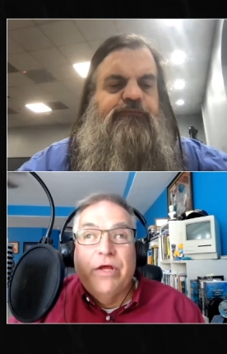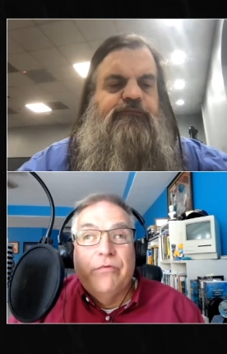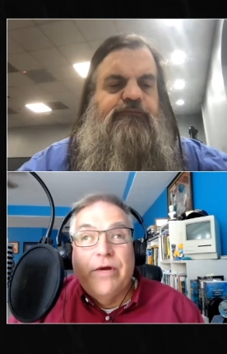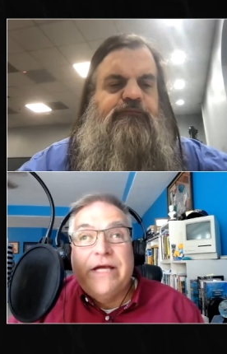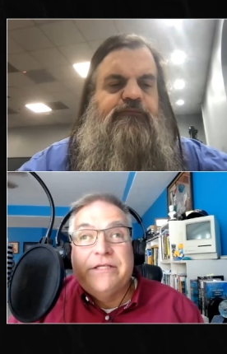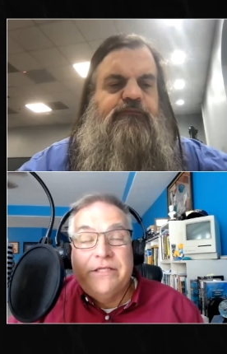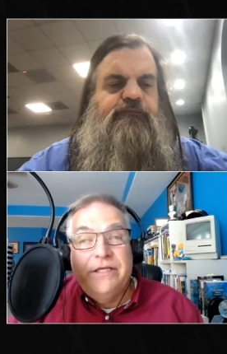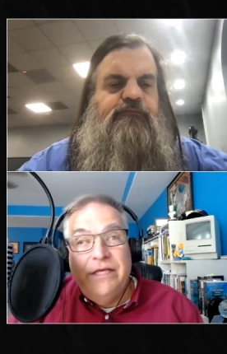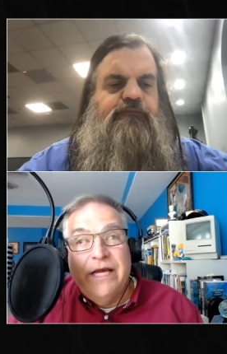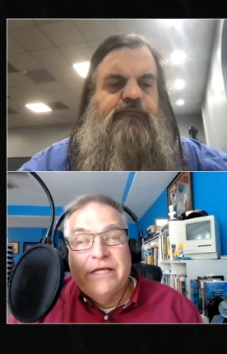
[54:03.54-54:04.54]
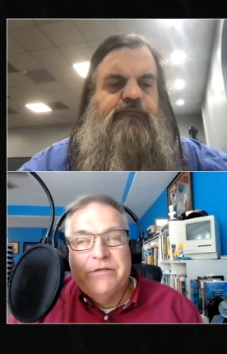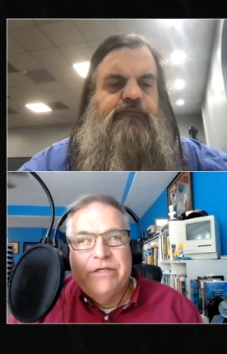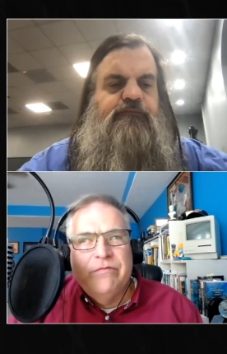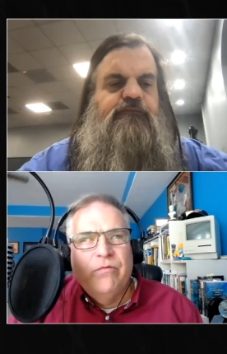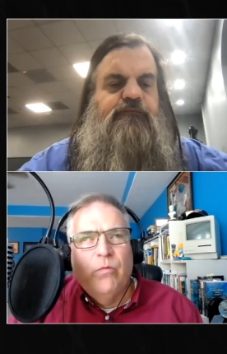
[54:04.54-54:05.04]
Speaker 1: unrest, yes.
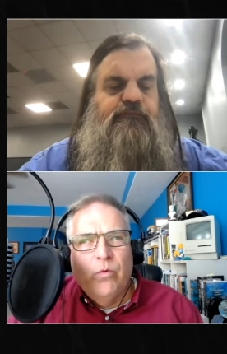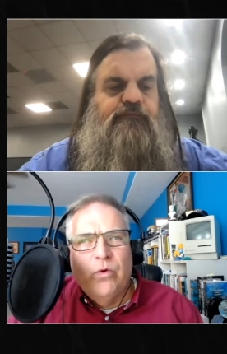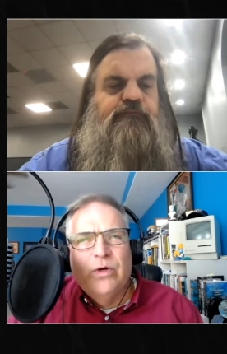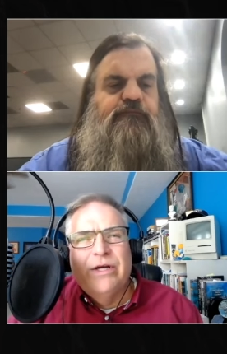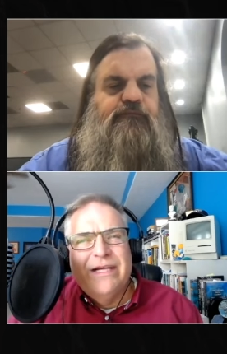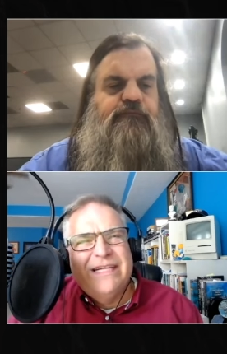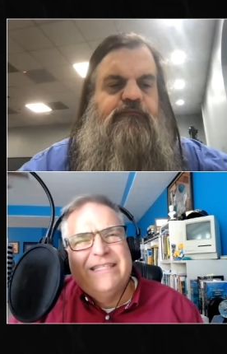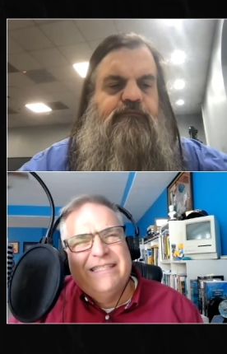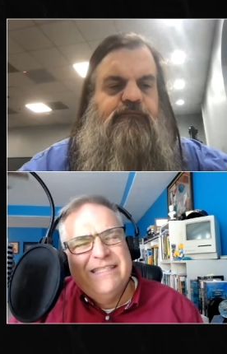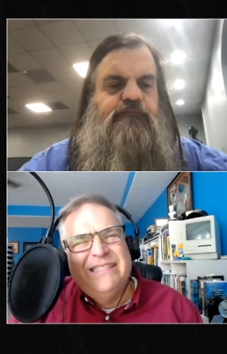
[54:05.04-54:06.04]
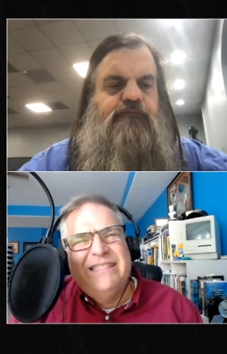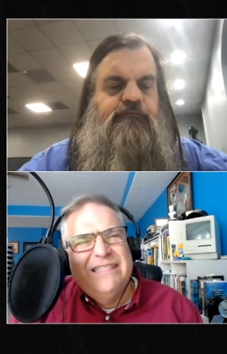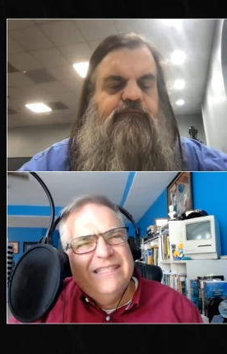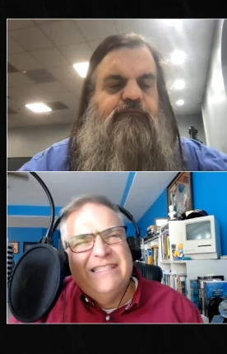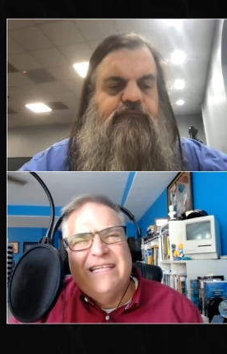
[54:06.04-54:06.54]
Civil war, that's eh,
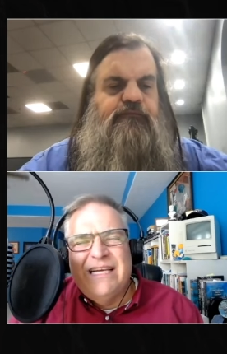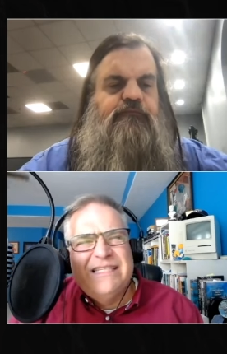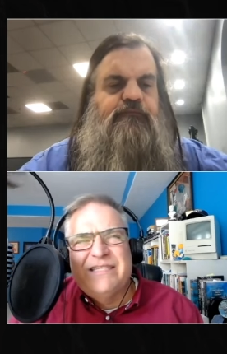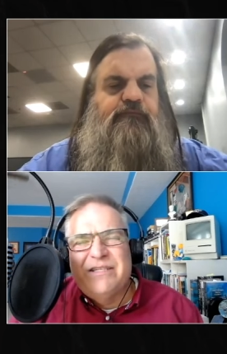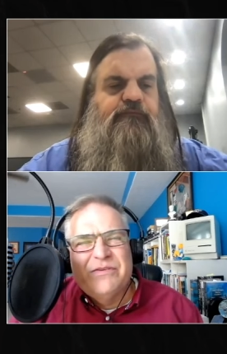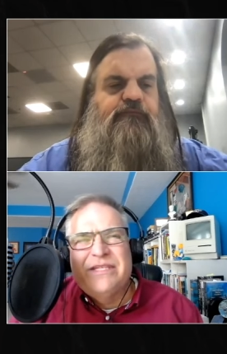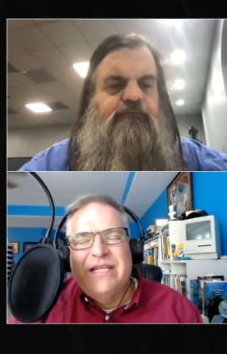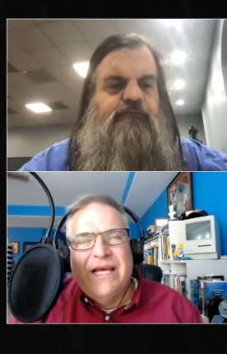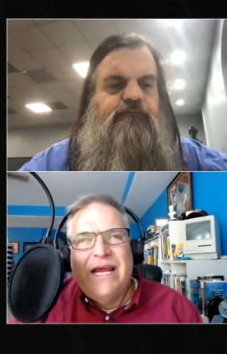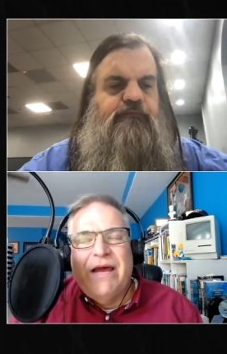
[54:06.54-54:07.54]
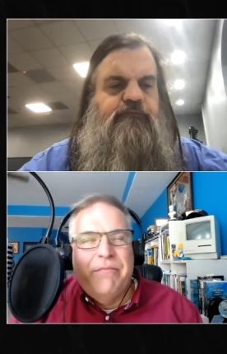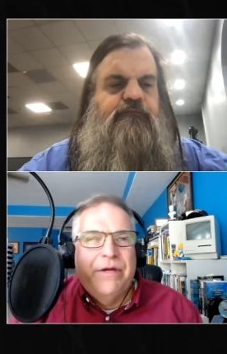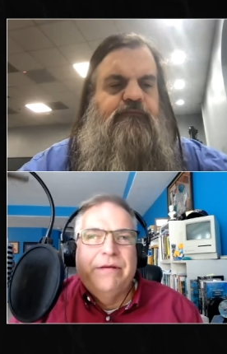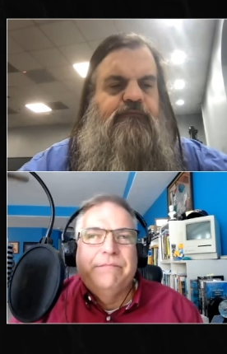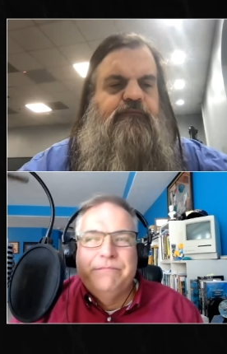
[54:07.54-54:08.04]
I just don't see that
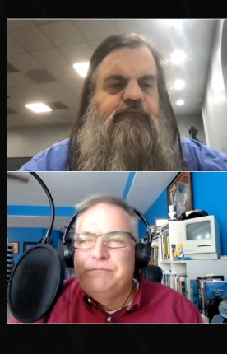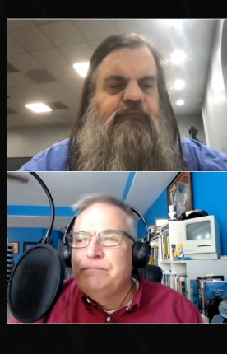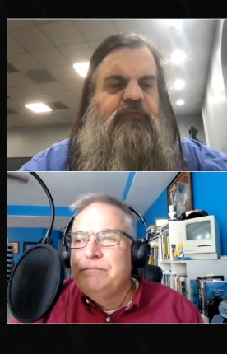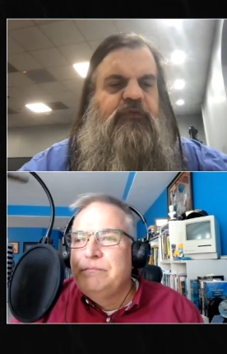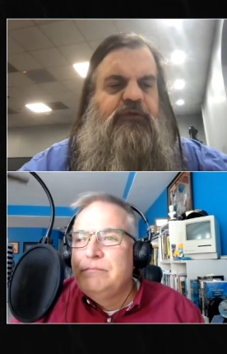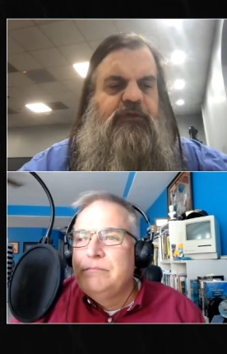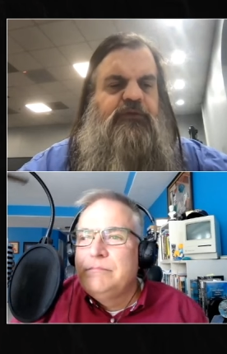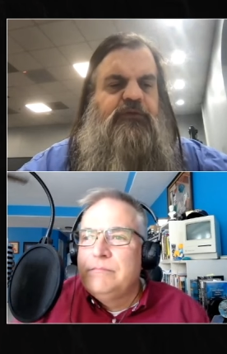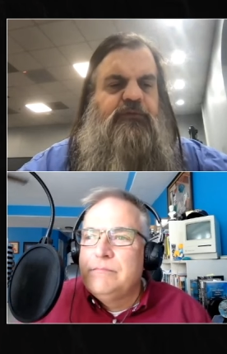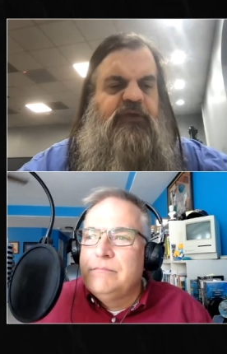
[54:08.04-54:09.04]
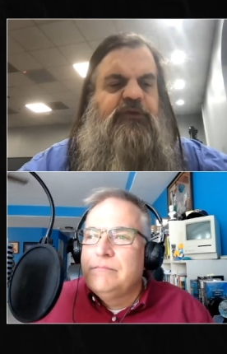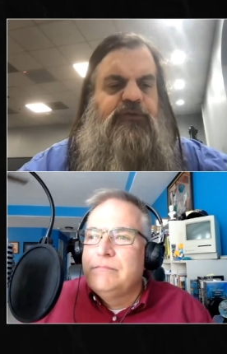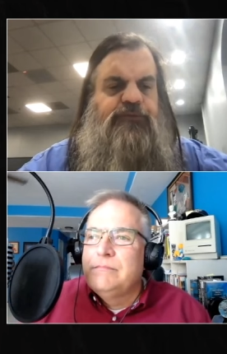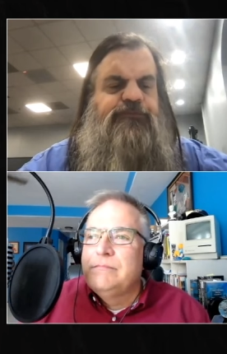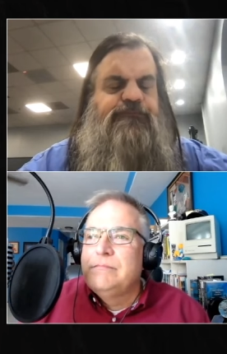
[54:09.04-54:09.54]
happening.
Speaker 2: Okay, thank
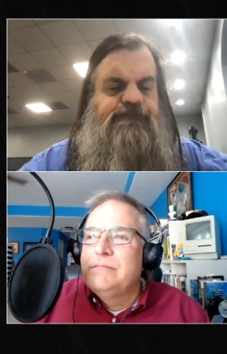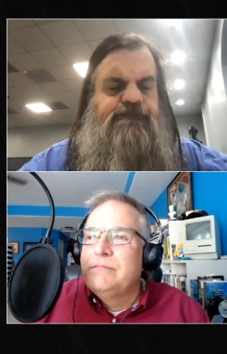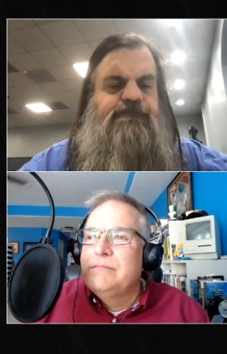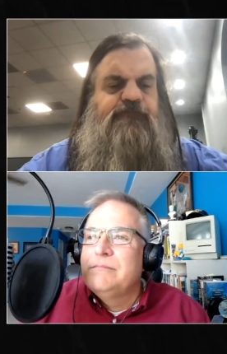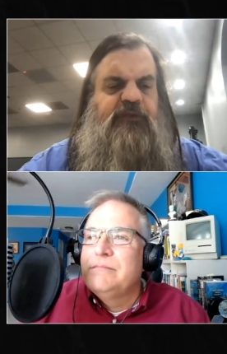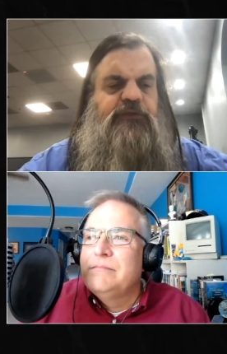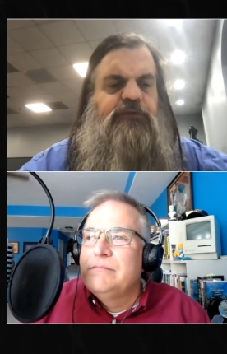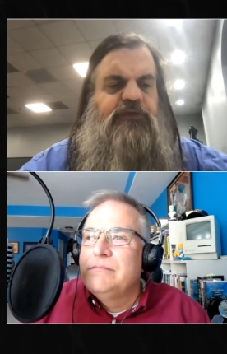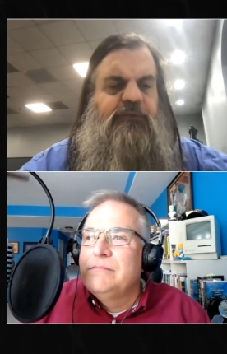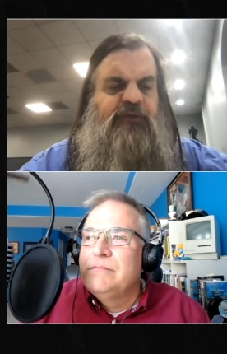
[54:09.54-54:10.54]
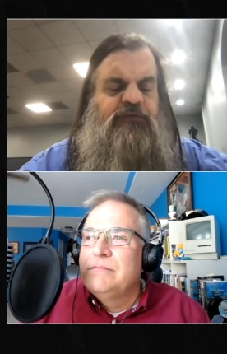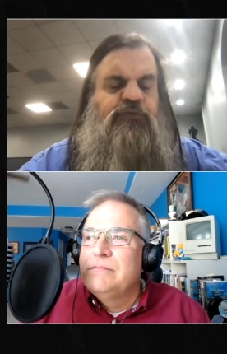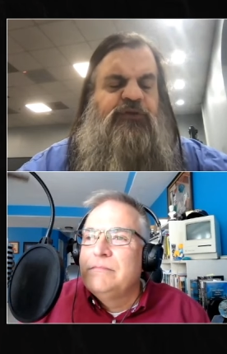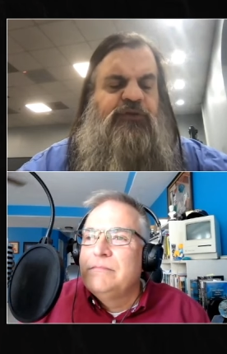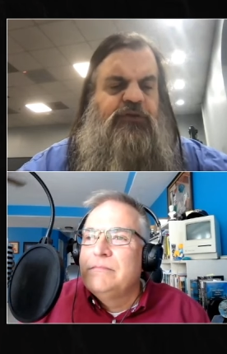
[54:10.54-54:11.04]
you, thank you, Tom. That's a
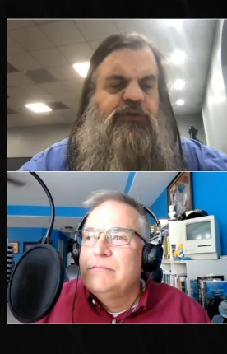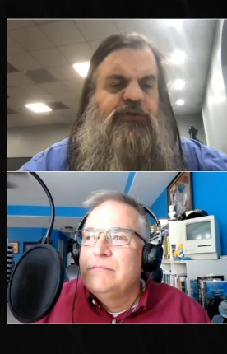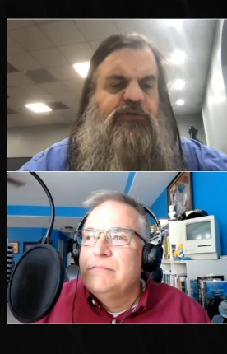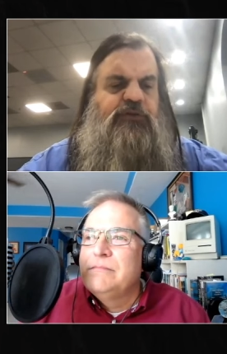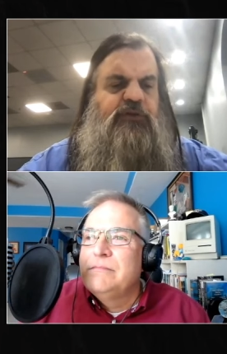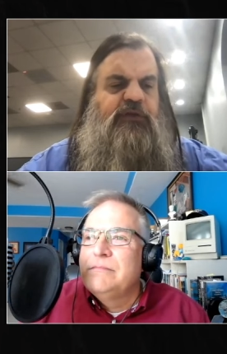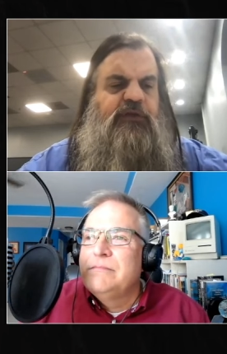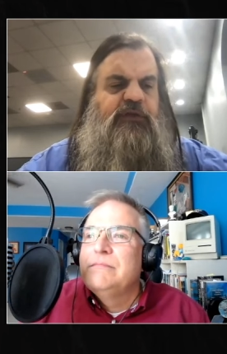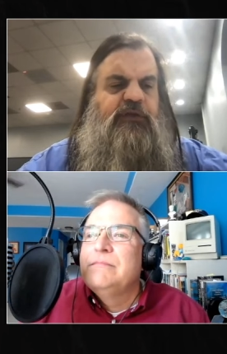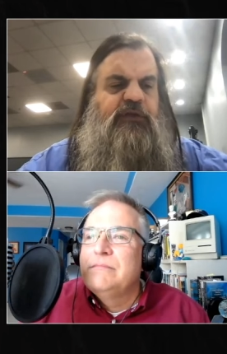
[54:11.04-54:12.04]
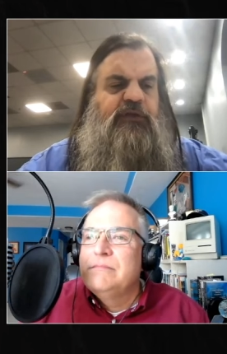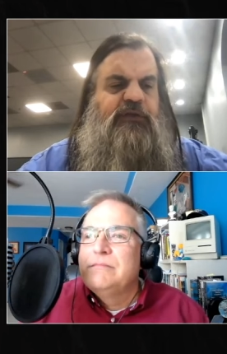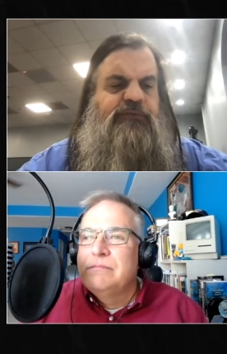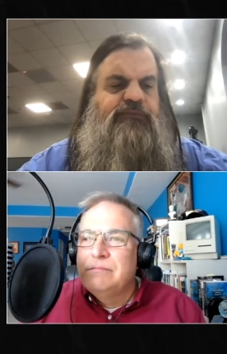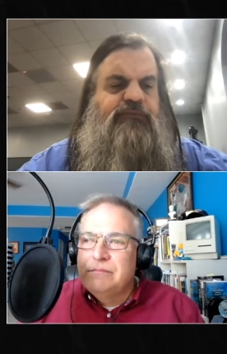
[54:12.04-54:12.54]
really good caution.
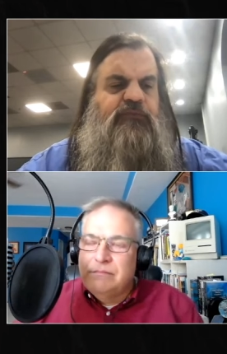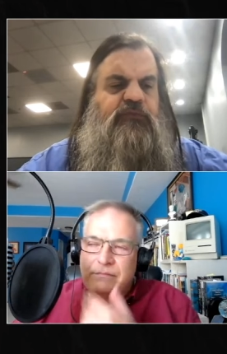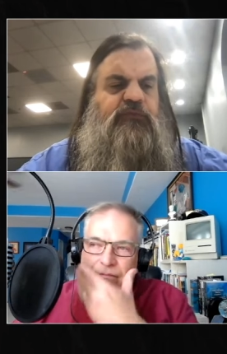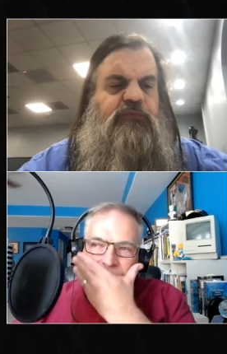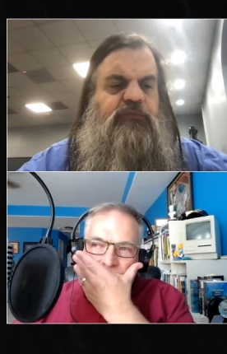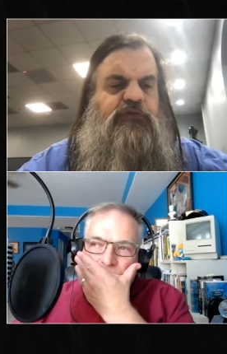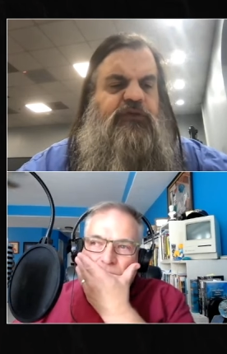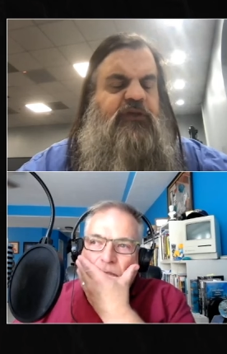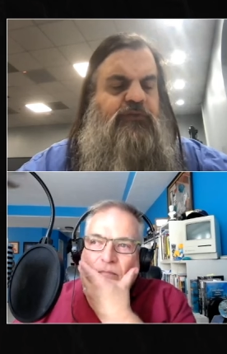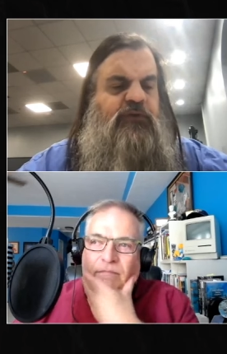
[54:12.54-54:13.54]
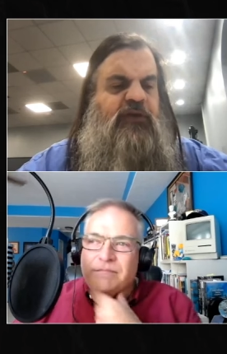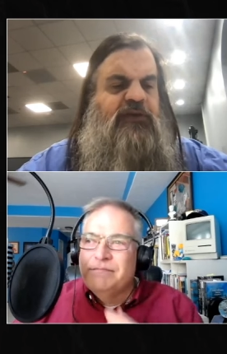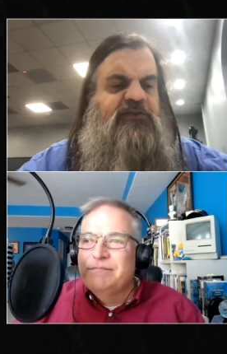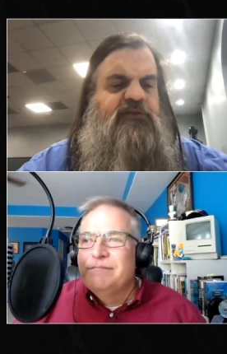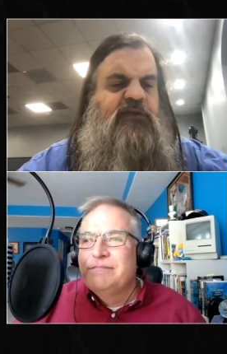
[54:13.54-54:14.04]
Um, John Henry
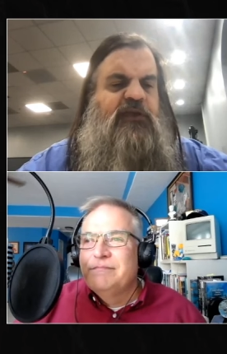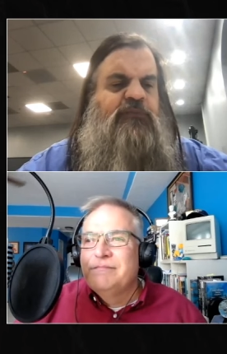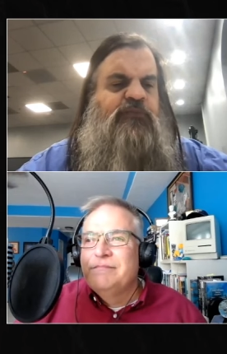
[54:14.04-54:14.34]
asked us to keep in